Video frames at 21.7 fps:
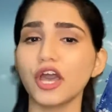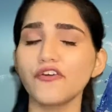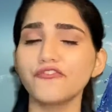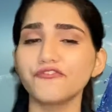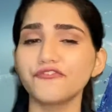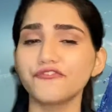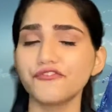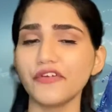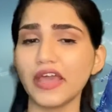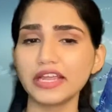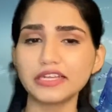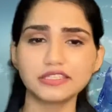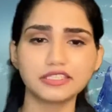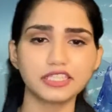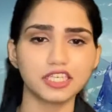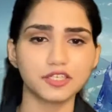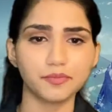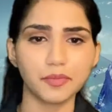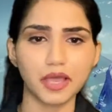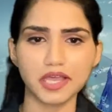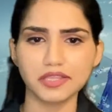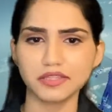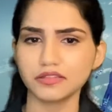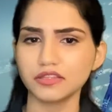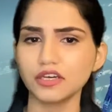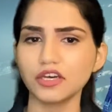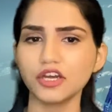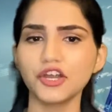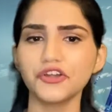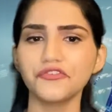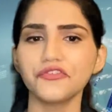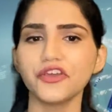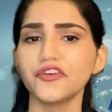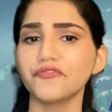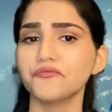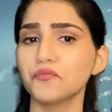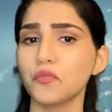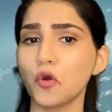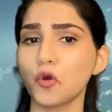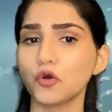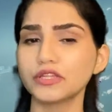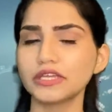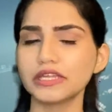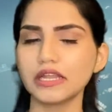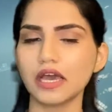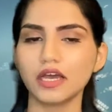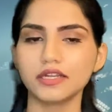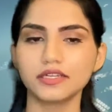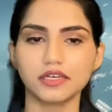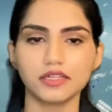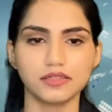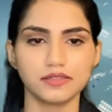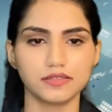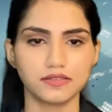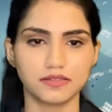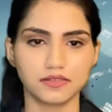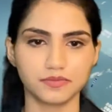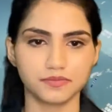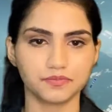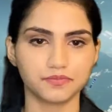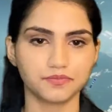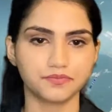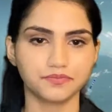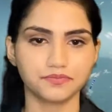affected by the third wave more than adults.